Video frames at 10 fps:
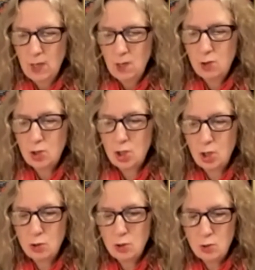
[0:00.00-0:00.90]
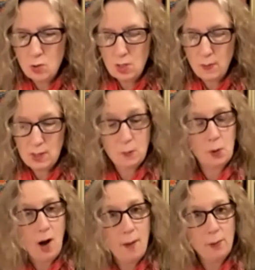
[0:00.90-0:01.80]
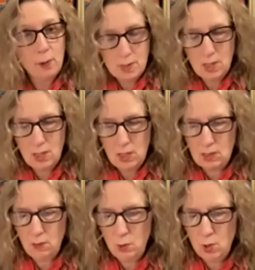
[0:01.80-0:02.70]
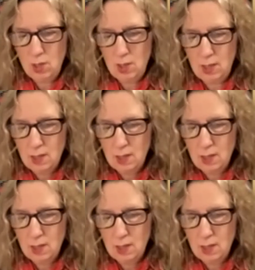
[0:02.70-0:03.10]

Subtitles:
to share news about the problems in his community.